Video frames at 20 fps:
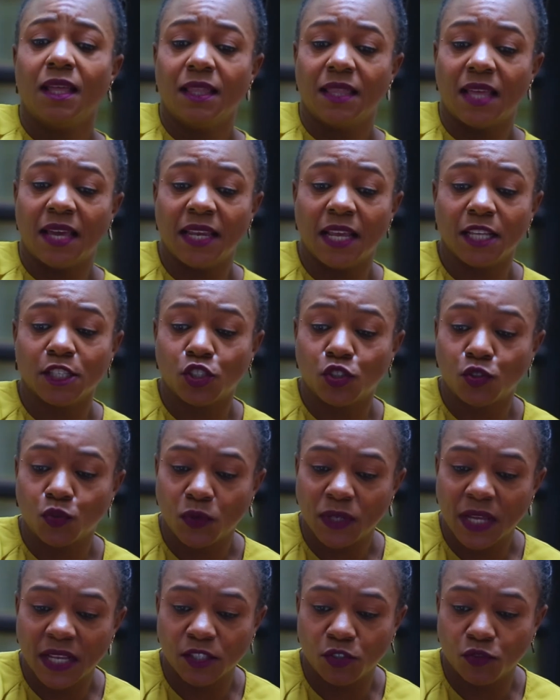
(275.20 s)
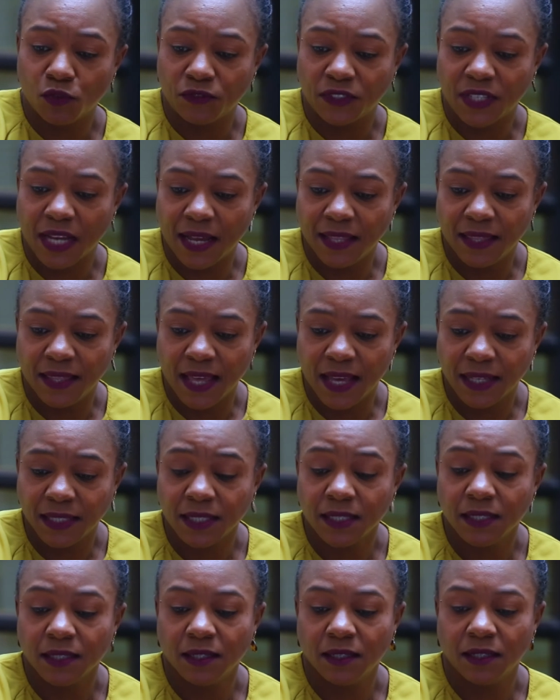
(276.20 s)
Then as soon as you've done
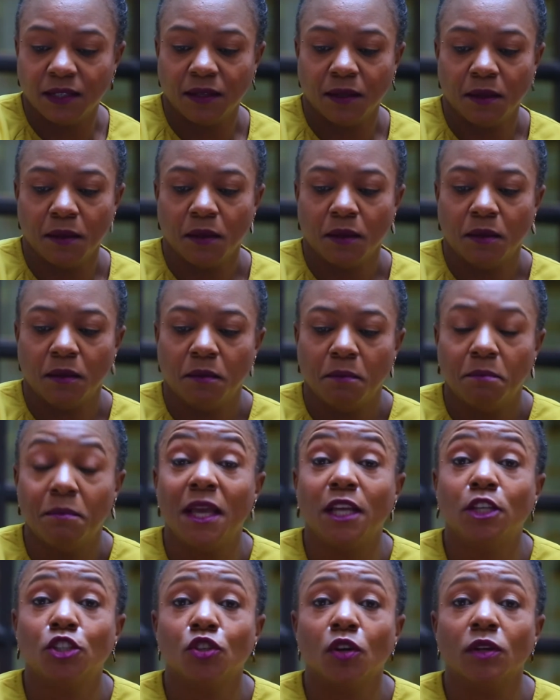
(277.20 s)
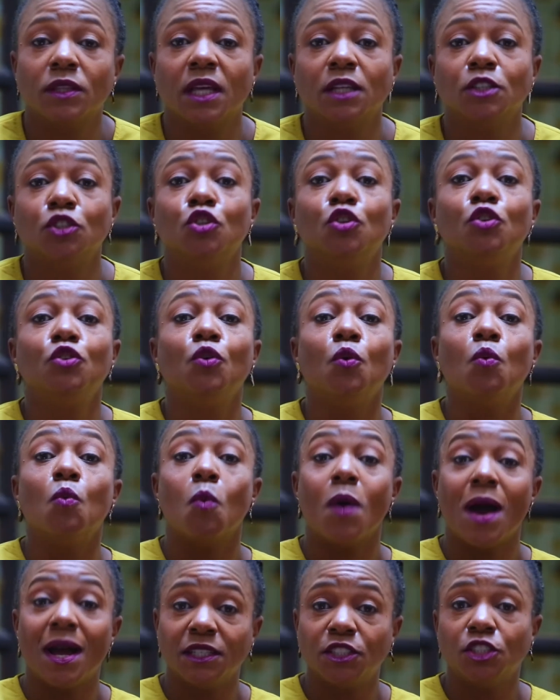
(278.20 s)
that, make sure that you
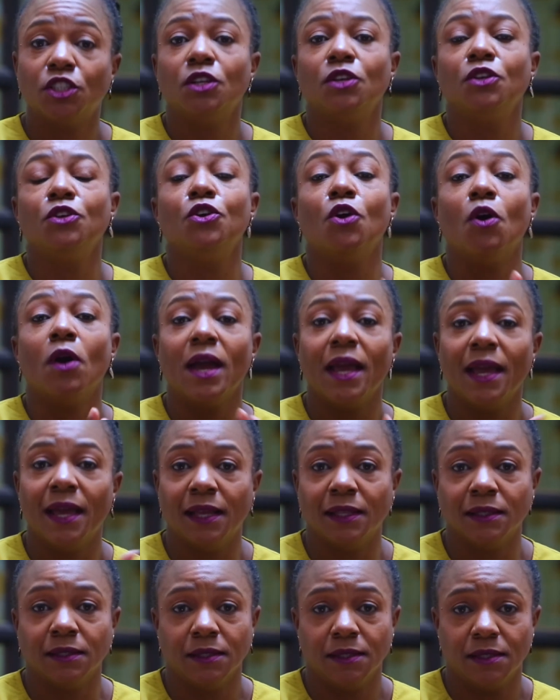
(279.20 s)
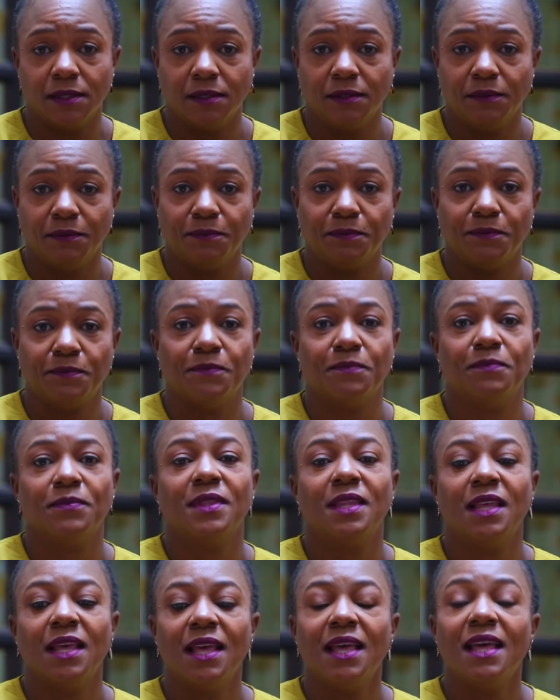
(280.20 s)
wash your hands.
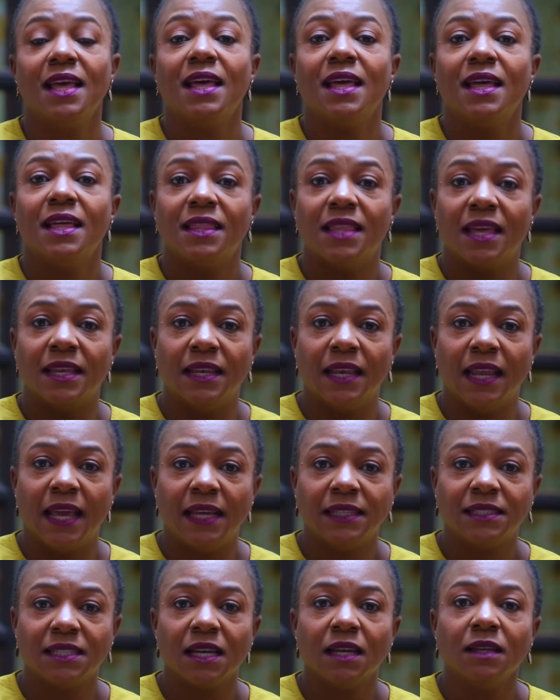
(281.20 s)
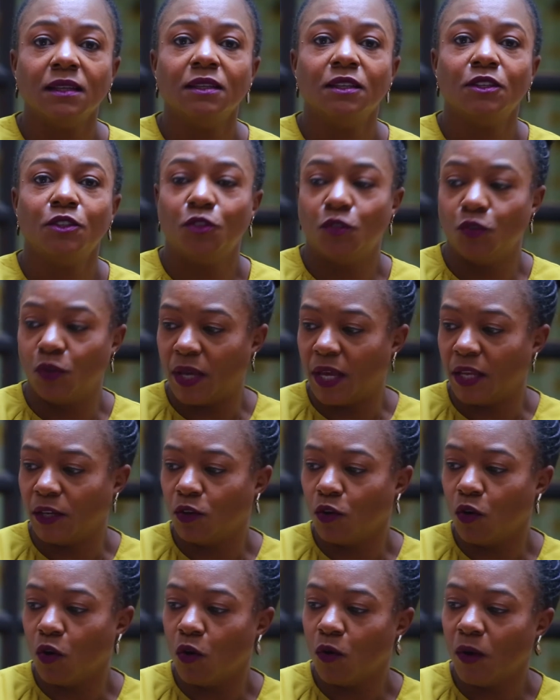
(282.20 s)
Then later, you can
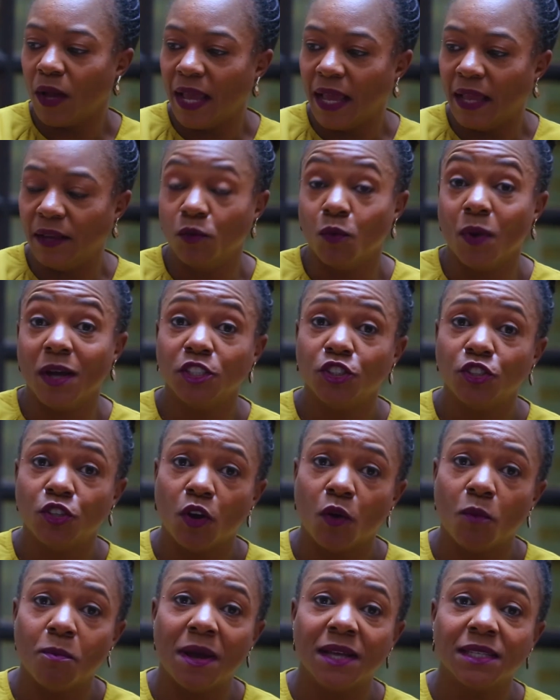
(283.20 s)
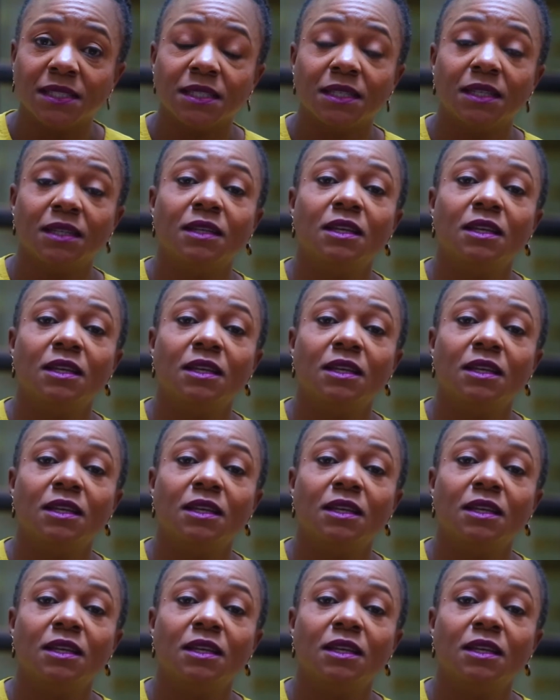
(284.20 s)
go and wash your mask